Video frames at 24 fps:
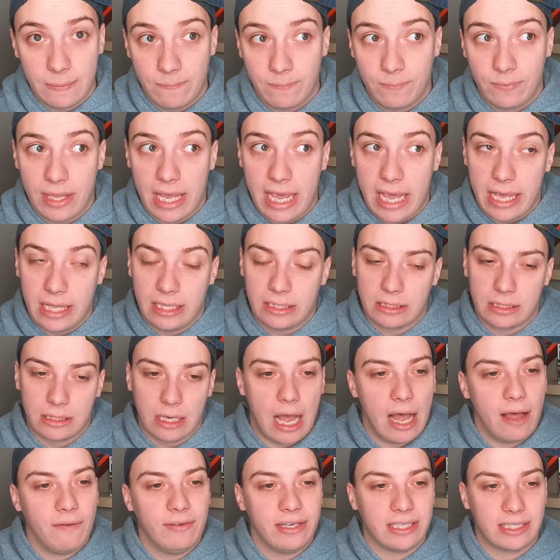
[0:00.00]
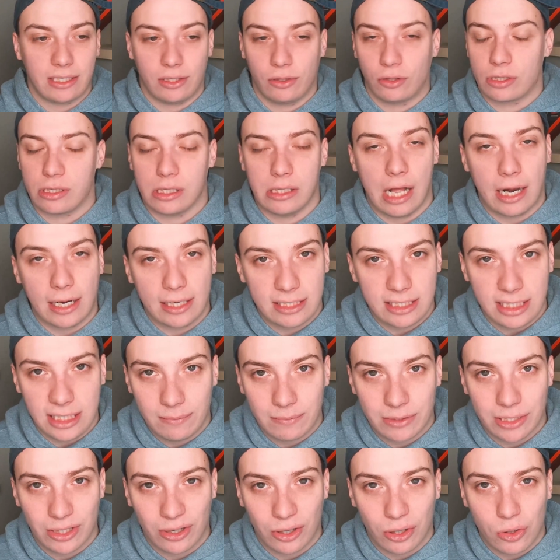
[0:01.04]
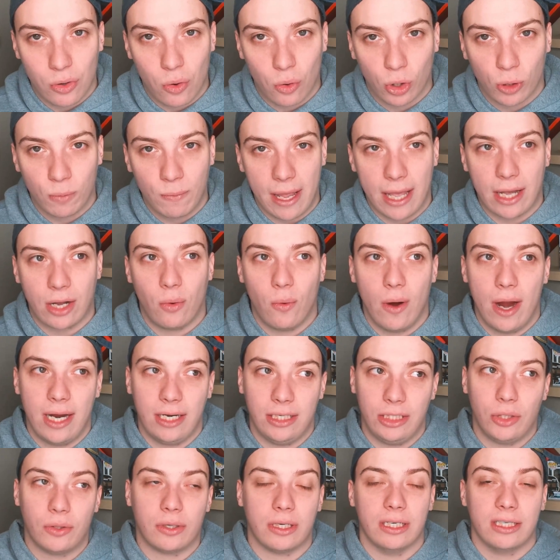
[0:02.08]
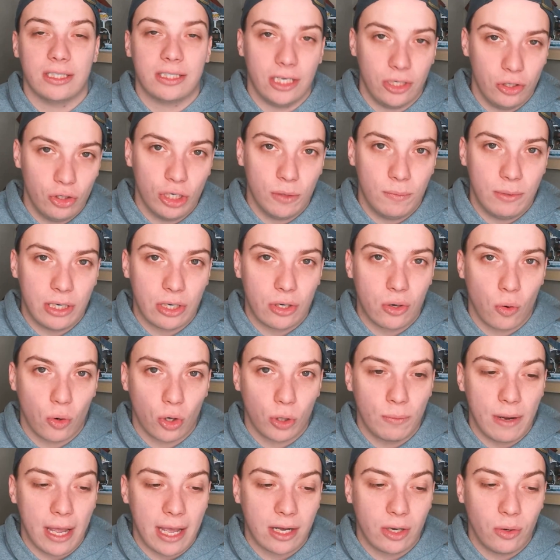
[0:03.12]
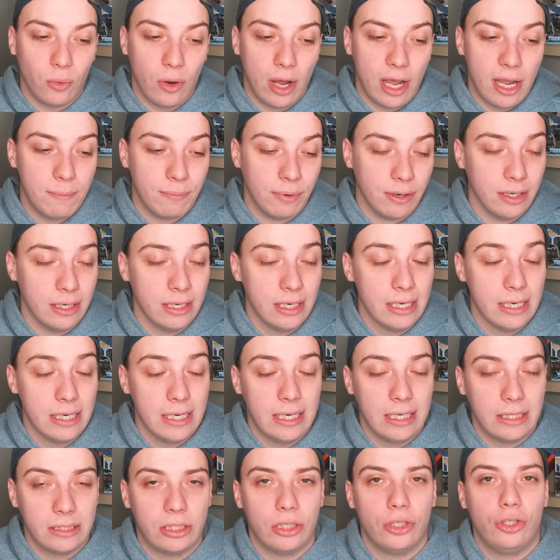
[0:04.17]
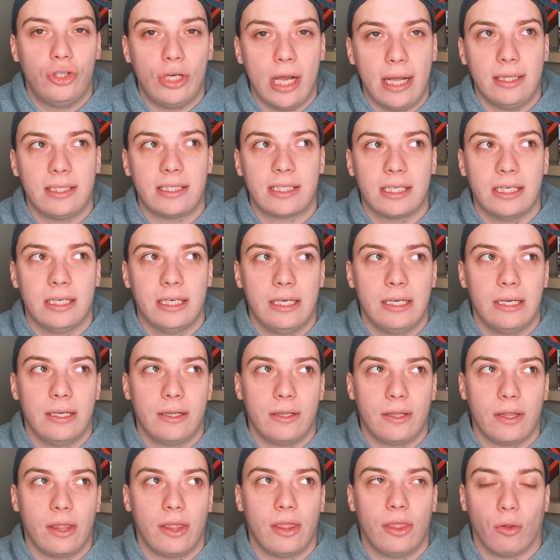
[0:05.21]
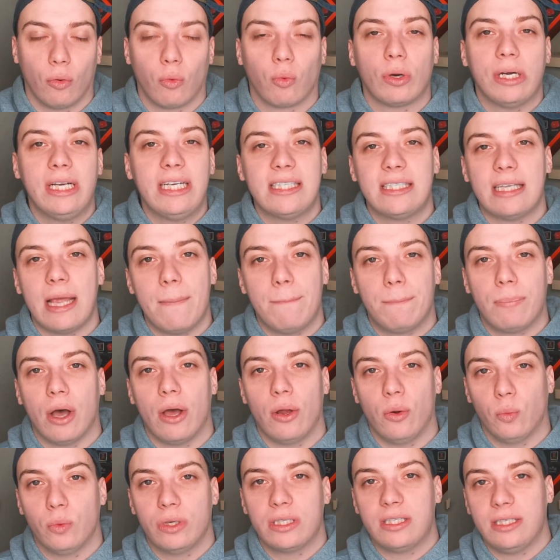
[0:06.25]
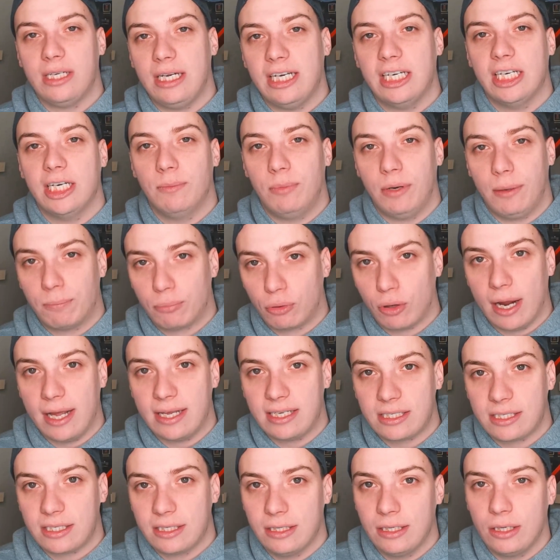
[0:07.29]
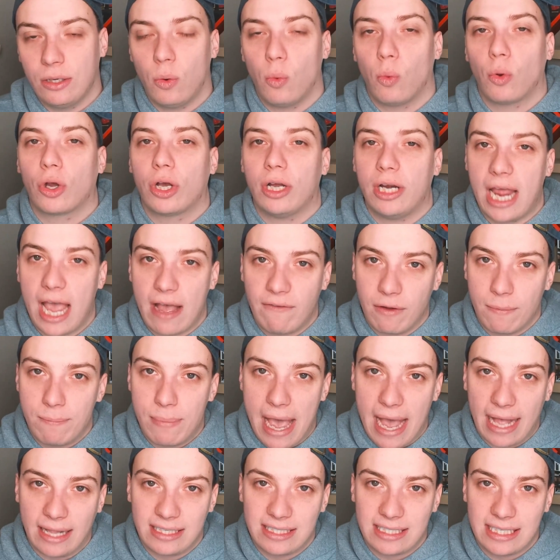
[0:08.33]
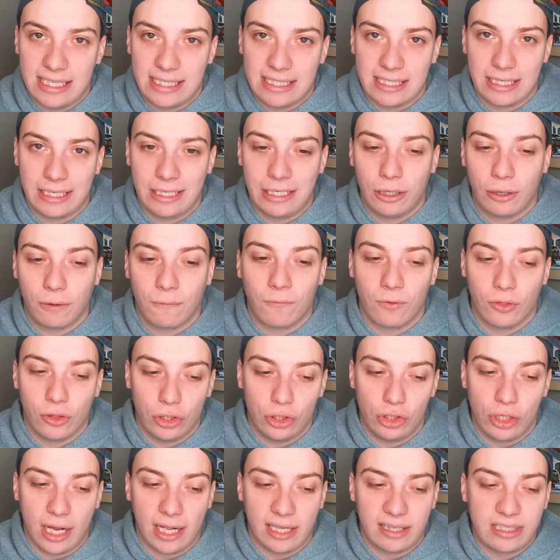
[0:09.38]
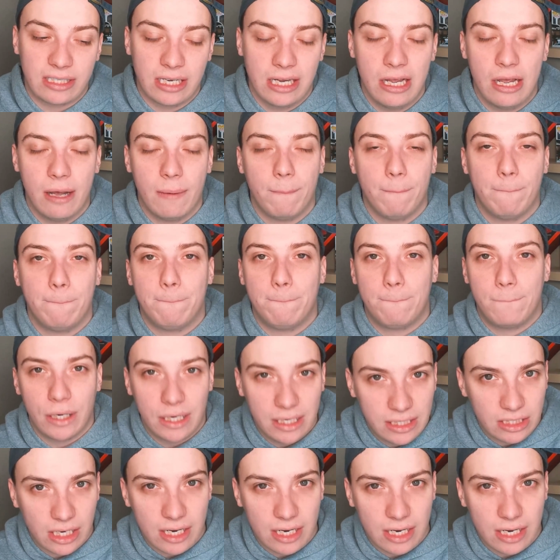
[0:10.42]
And obviously there's a lot of teams that are a quarterback away, and you continue to be a quarterback away, but the Jets, the reset button was needed to be pressed. We're going to have a bad season here for the Jets, but it's a